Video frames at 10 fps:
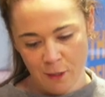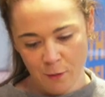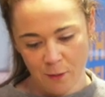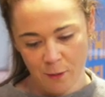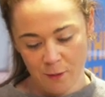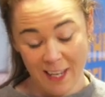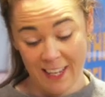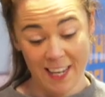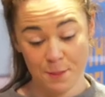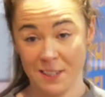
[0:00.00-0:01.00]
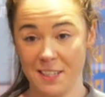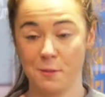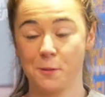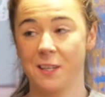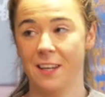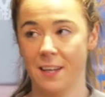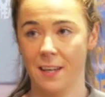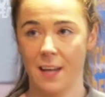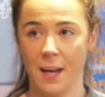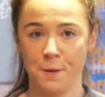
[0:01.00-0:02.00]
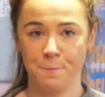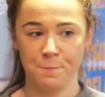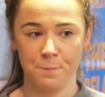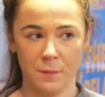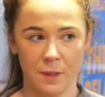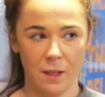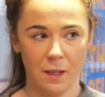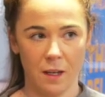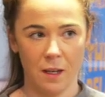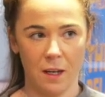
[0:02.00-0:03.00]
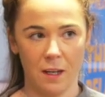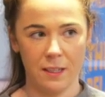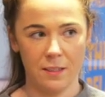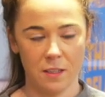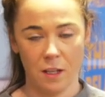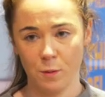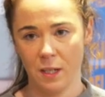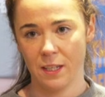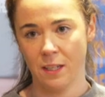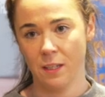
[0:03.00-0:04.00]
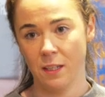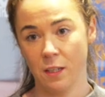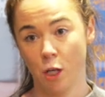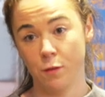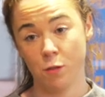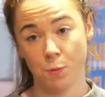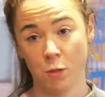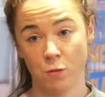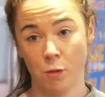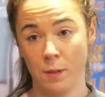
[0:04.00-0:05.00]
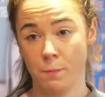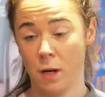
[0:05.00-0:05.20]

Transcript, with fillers: well, yeah, it has been a difficult year. Um, I started working in the COVID response room in